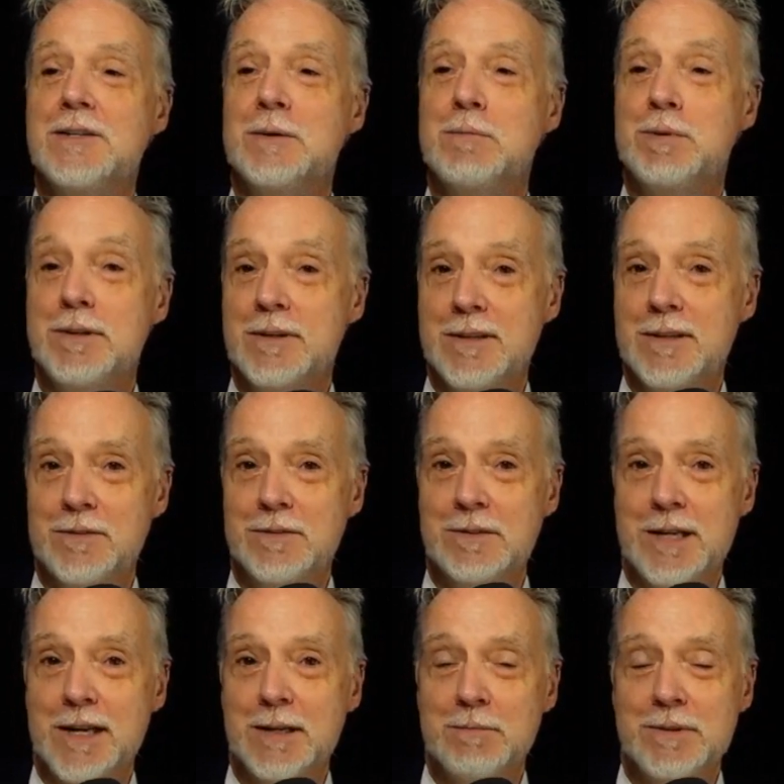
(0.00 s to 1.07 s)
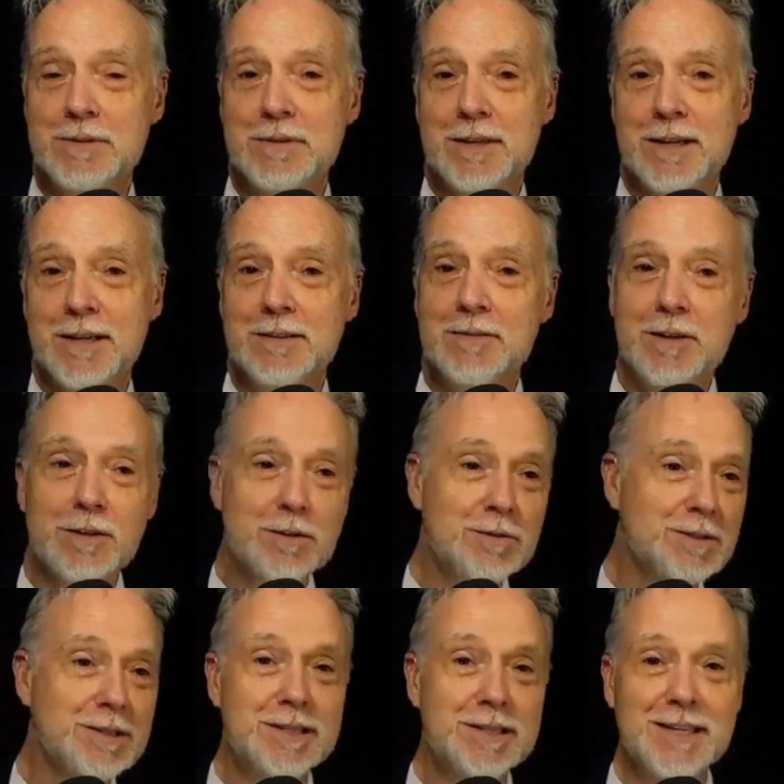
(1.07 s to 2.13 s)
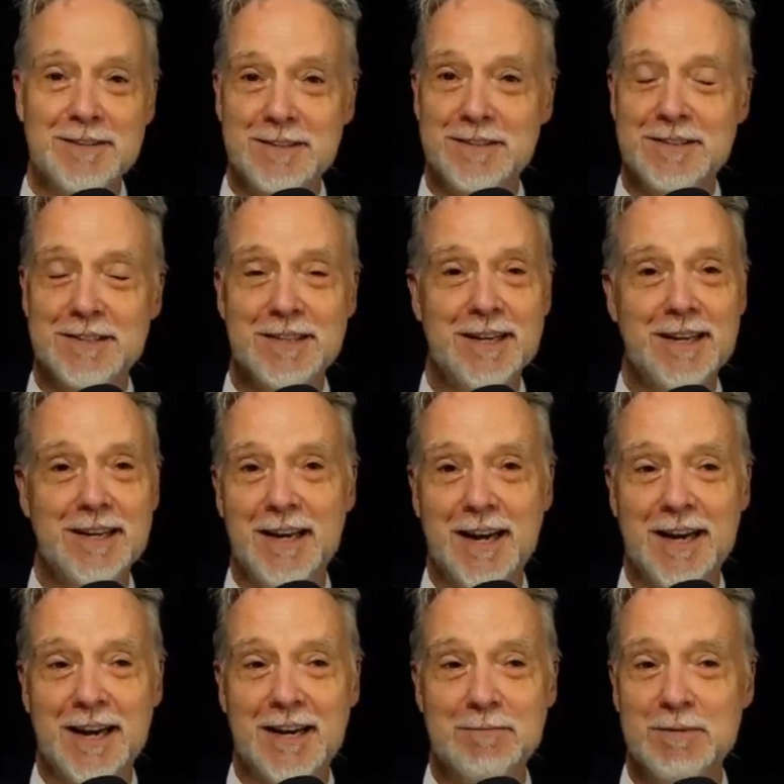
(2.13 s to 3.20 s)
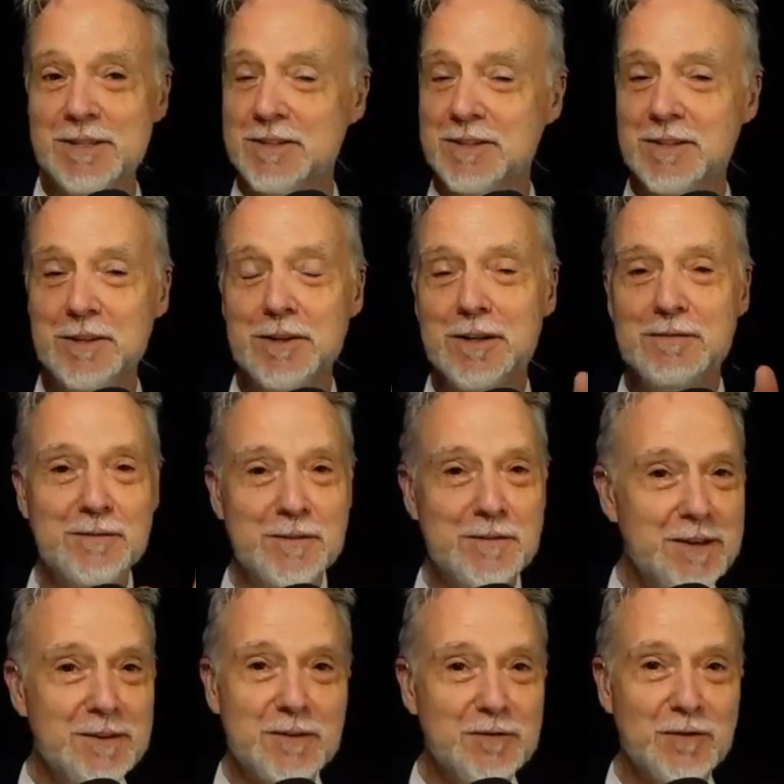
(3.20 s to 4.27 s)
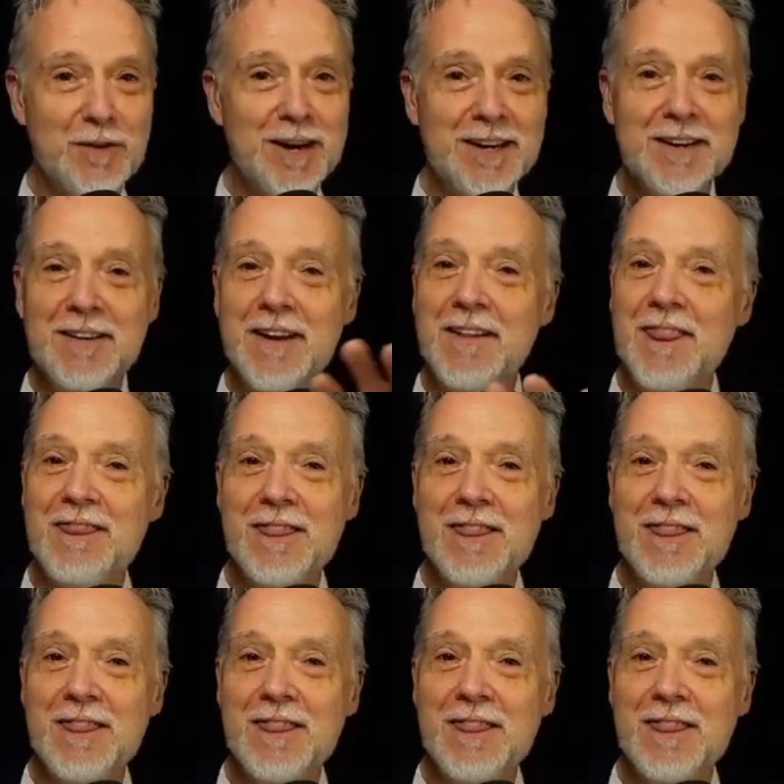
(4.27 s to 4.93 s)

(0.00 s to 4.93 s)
to be on those apps and close it down and say, I'm just looking for this friend.